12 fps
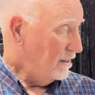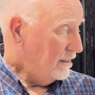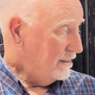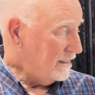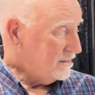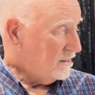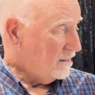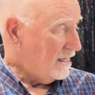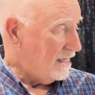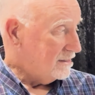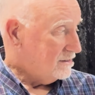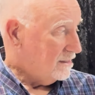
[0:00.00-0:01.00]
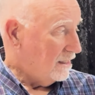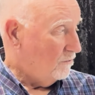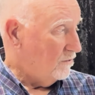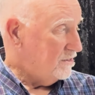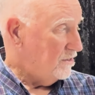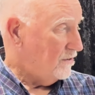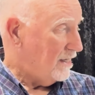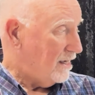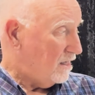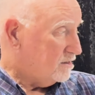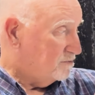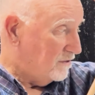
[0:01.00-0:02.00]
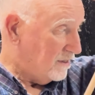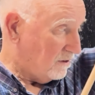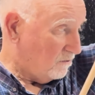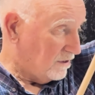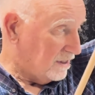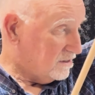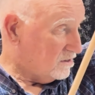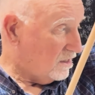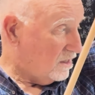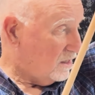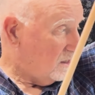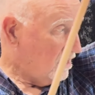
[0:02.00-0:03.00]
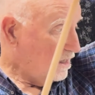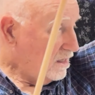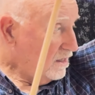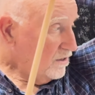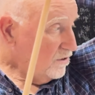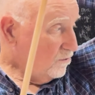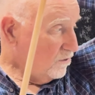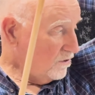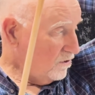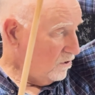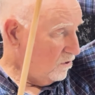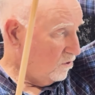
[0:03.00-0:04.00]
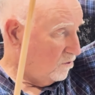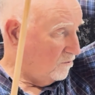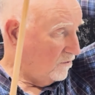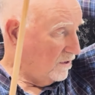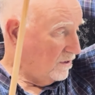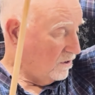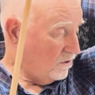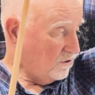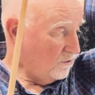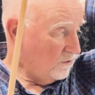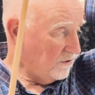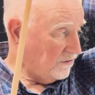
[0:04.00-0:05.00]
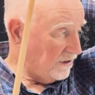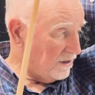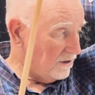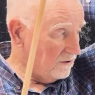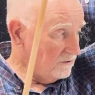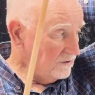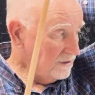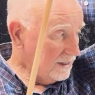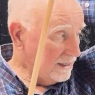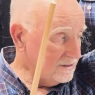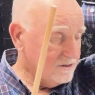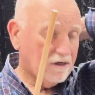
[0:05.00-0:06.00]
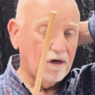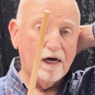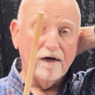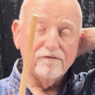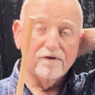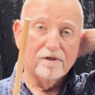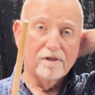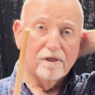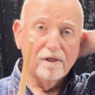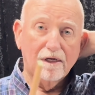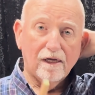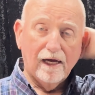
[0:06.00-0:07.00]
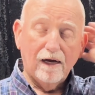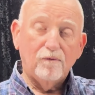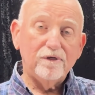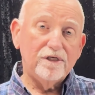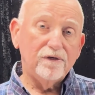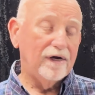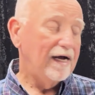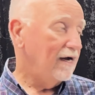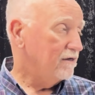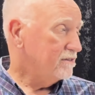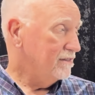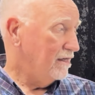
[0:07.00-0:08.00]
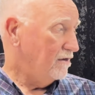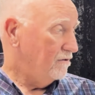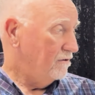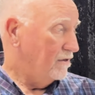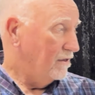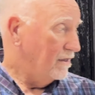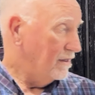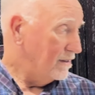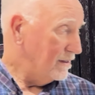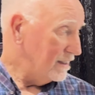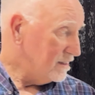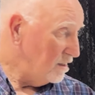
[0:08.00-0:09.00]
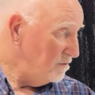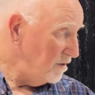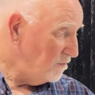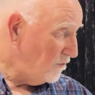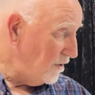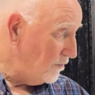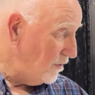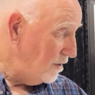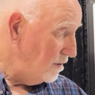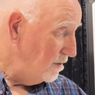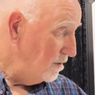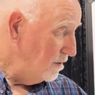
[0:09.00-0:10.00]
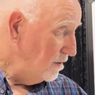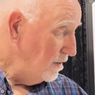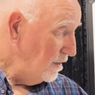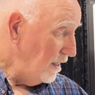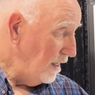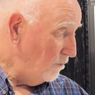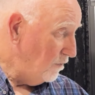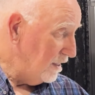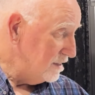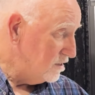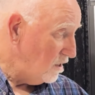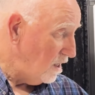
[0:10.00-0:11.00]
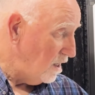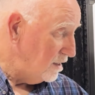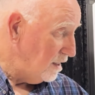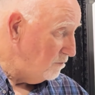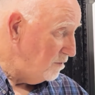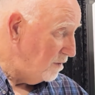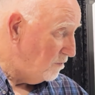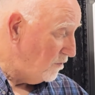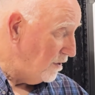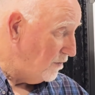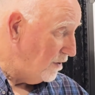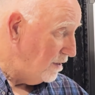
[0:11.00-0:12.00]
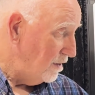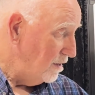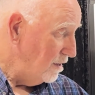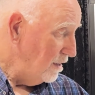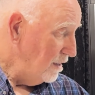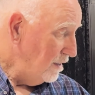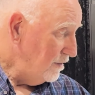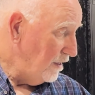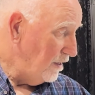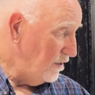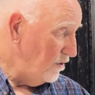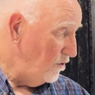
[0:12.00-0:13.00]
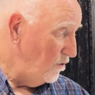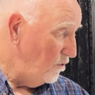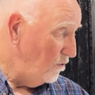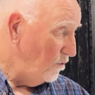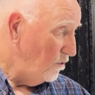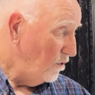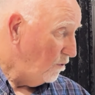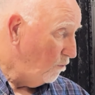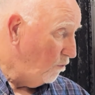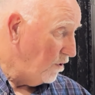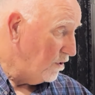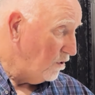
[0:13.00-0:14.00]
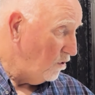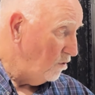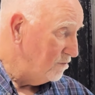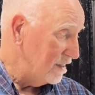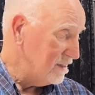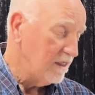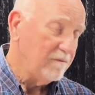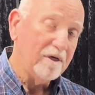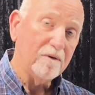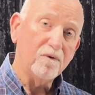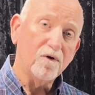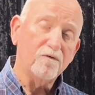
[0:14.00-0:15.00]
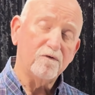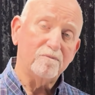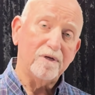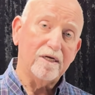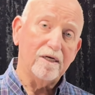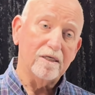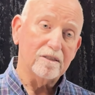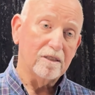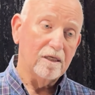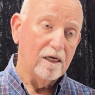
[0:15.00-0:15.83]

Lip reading: Next to last, I went to your house, but when I saw you weren't home or you weren't there, I took off. I went to your house. Now, that's going to be a preterite. And when I saw, that would be a preterite. That you weren't home, that's going to be imperfect because